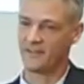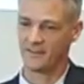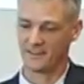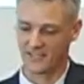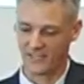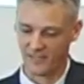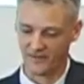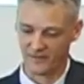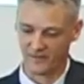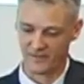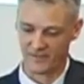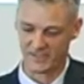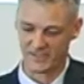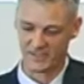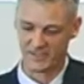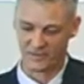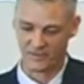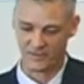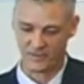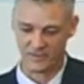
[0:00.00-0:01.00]
in the life of a
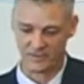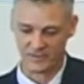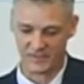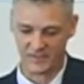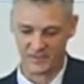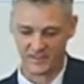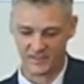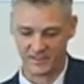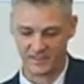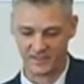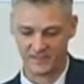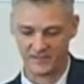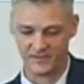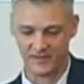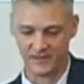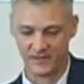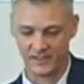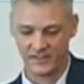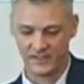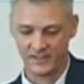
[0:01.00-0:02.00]
sales representative.
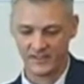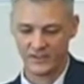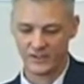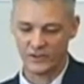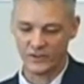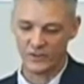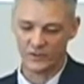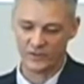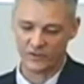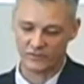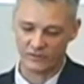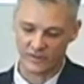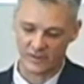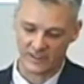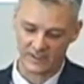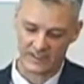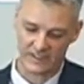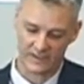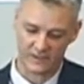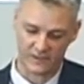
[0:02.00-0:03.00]
You can
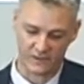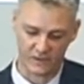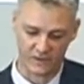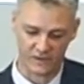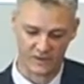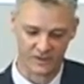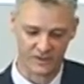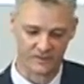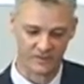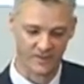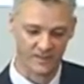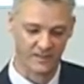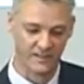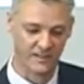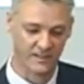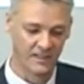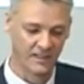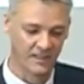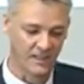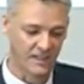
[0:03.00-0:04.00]
run Cloud for Customer,
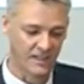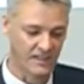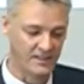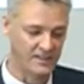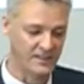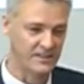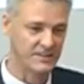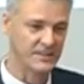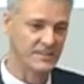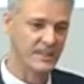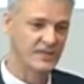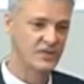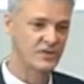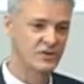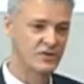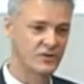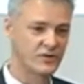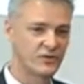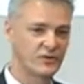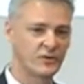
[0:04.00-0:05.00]
and it
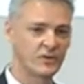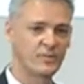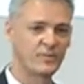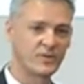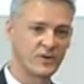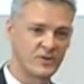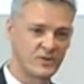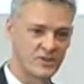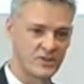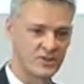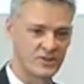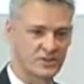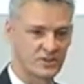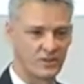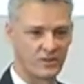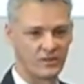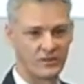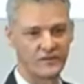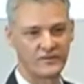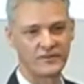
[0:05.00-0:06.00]
takes you through a process
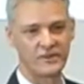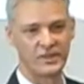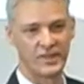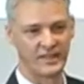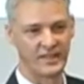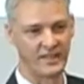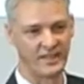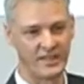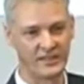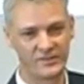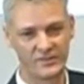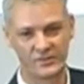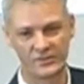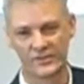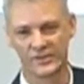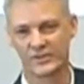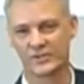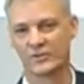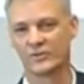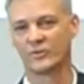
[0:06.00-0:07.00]
of checking into
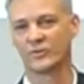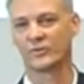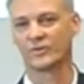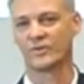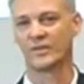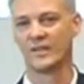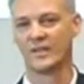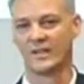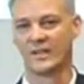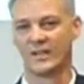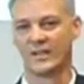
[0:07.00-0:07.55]
a store,